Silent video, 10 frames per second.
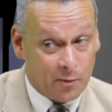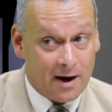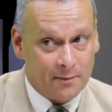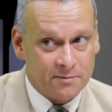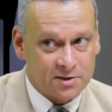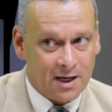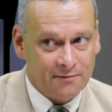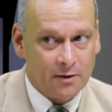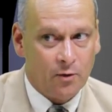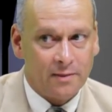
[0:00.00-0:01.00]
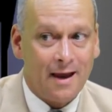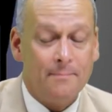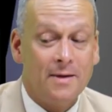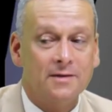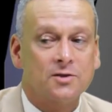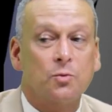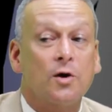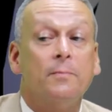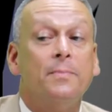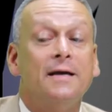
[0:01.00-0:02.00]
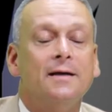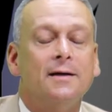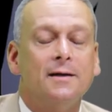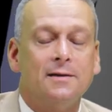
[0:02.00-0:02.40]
problem solving, what that means is we're going to be